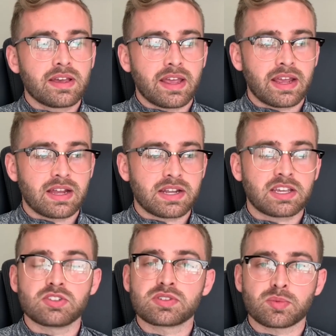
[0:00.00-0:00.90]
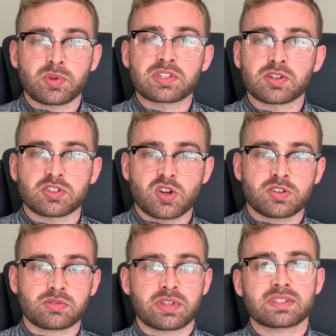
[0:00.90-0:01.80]
and I can do some research on
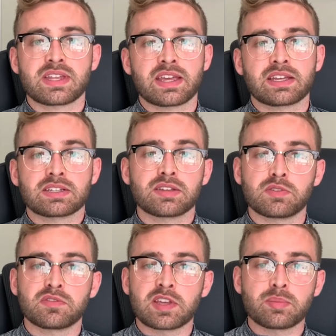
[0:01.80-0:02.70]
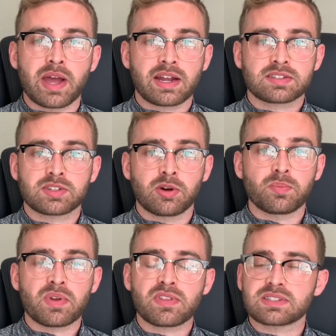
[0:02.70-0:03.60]
your listing and give you feedback.
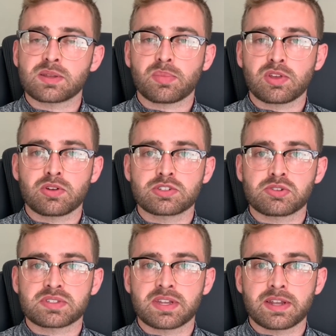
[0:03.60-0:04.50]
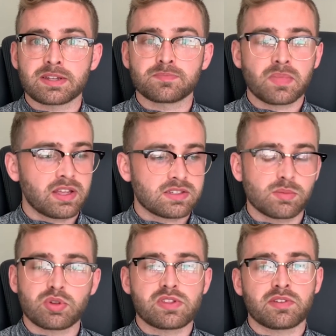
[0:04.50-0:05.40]
So if that's something you're interested in, it's
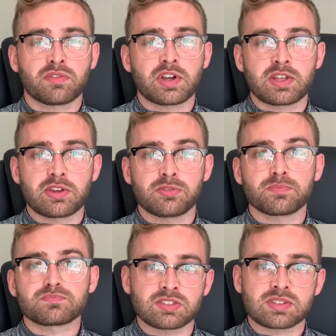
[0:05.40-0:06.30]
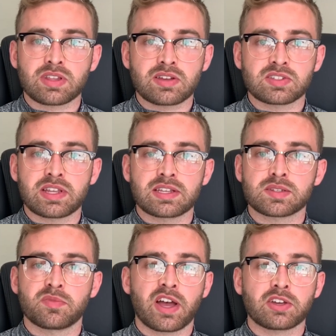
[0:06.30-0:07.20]
completely free to you. It just allows you to get
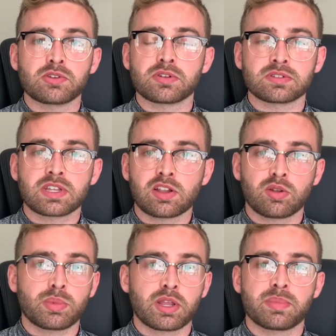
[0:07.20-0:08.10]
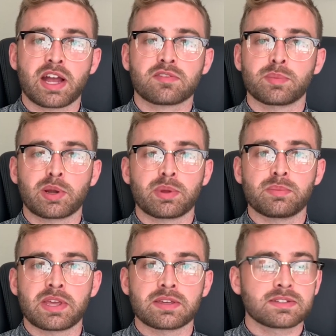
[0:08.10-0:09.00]
some value and get a little money back from
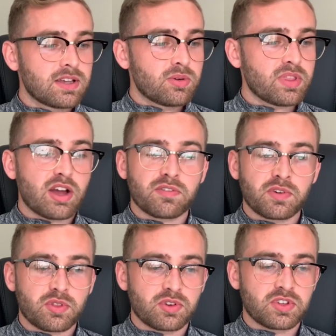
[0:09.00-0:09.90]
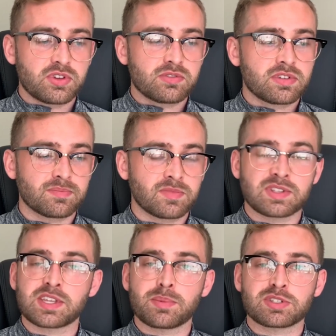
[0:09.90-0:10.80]
Airbnb. Without further ado,
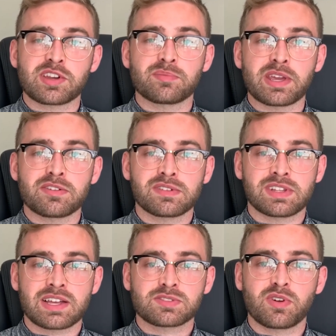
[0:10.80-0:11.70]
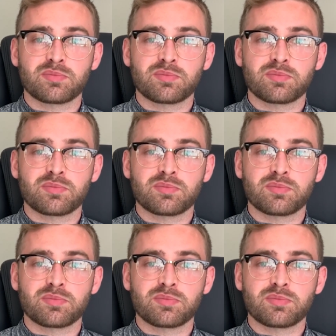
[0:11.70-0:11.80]
let's see how much I've made over the last 12